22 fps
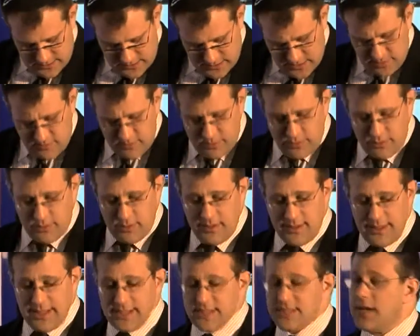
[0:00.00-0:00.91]
Oh,
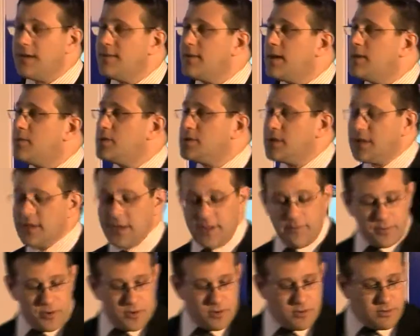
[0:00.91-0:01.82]
let's hope that wasn't an
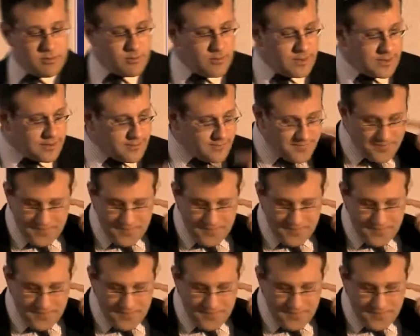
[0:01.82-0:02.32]
important one.